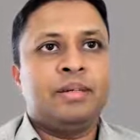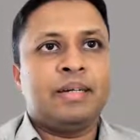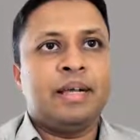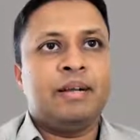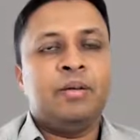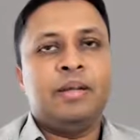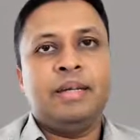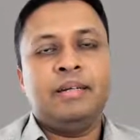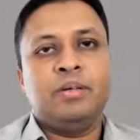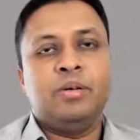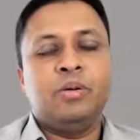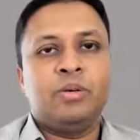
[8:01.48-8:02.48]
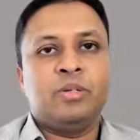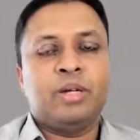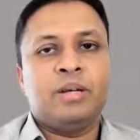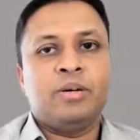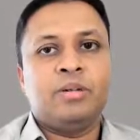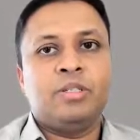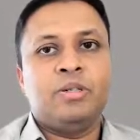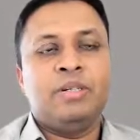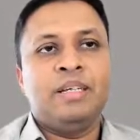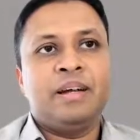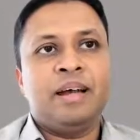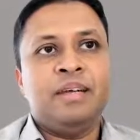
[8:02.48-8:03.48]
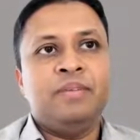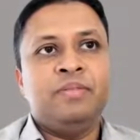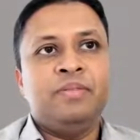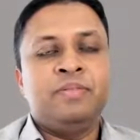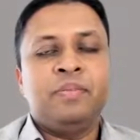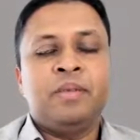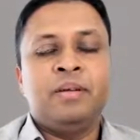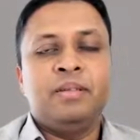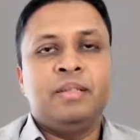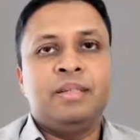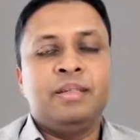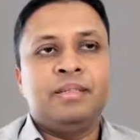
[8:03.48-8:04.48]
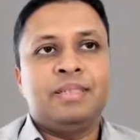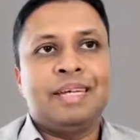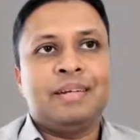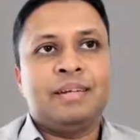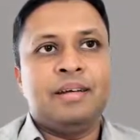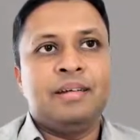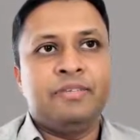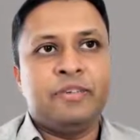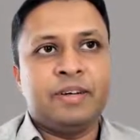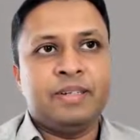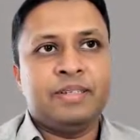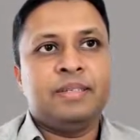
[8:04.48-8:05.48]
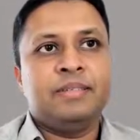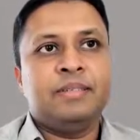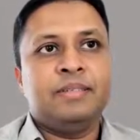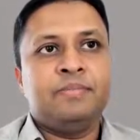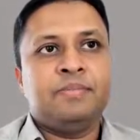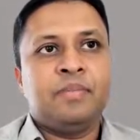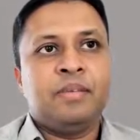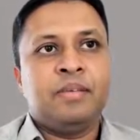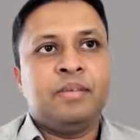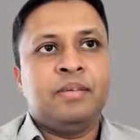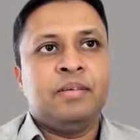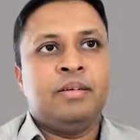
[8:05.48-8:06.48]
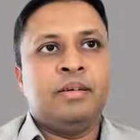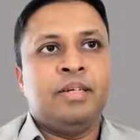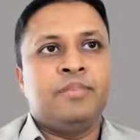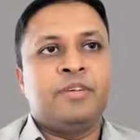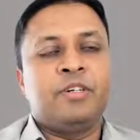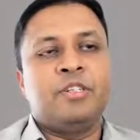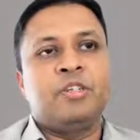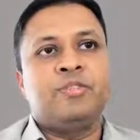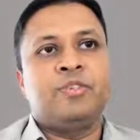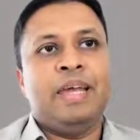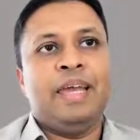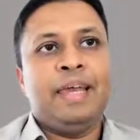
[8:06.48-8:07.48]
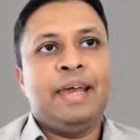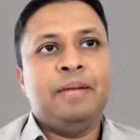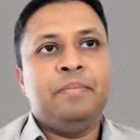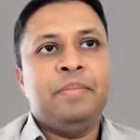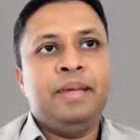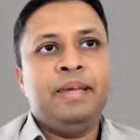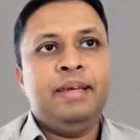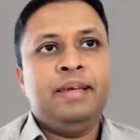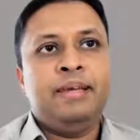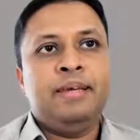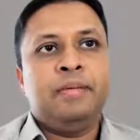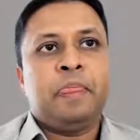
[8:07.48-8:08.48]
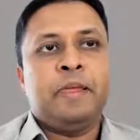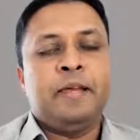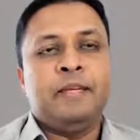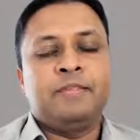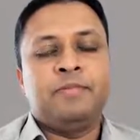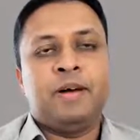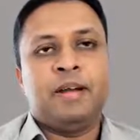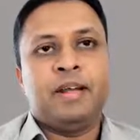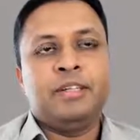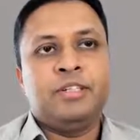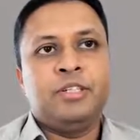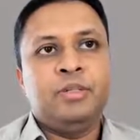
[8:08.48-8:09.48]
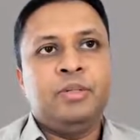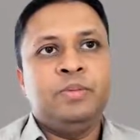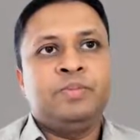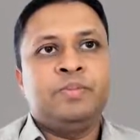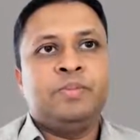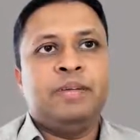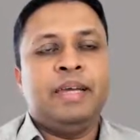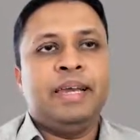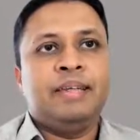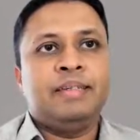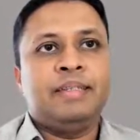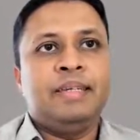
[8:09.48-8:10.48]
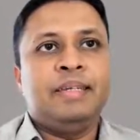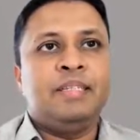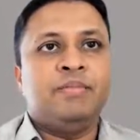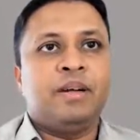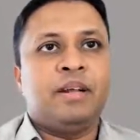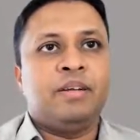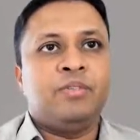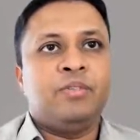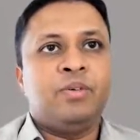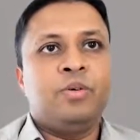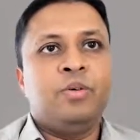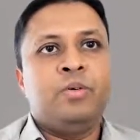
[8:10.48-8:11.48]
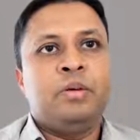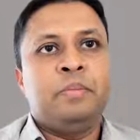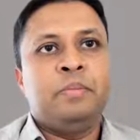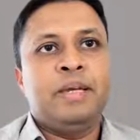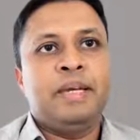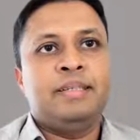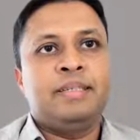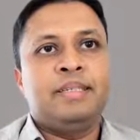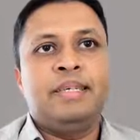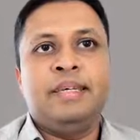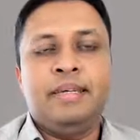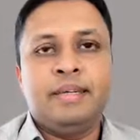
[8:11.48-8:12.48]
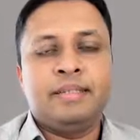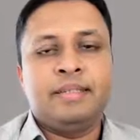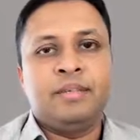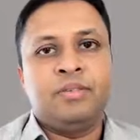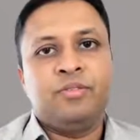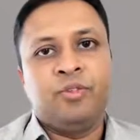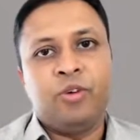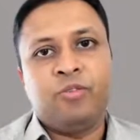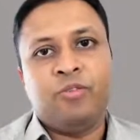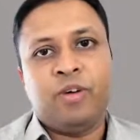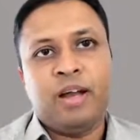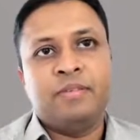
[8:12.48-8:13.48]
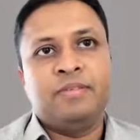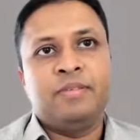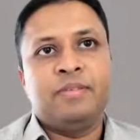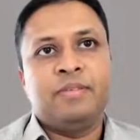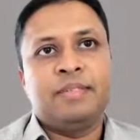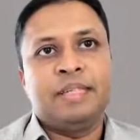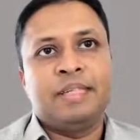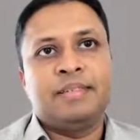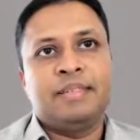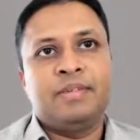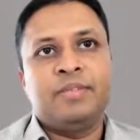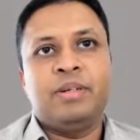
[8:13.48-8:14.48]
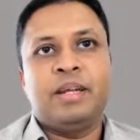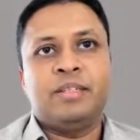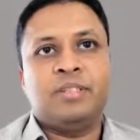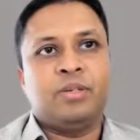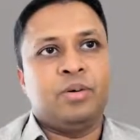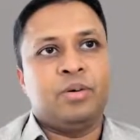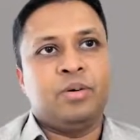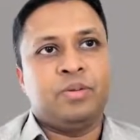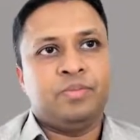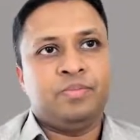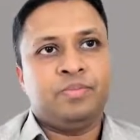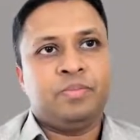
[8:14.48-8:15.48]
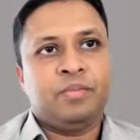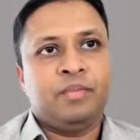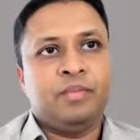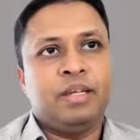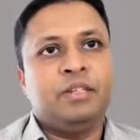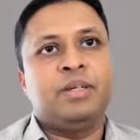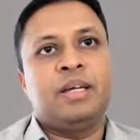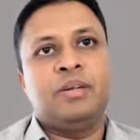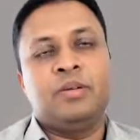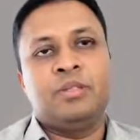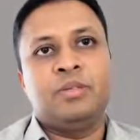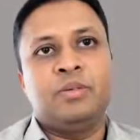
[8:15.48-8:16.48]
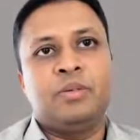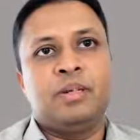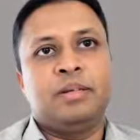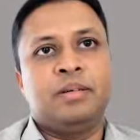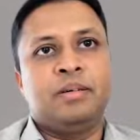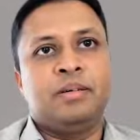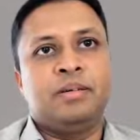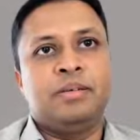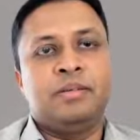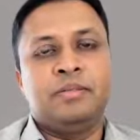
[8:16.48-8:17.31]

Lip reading: calculate, or you can also derive the set differences. Difference of A and B is 1 and 2, A and C is 1 and 4, B and C is 4, 5, 6, 7, and so on. And you can also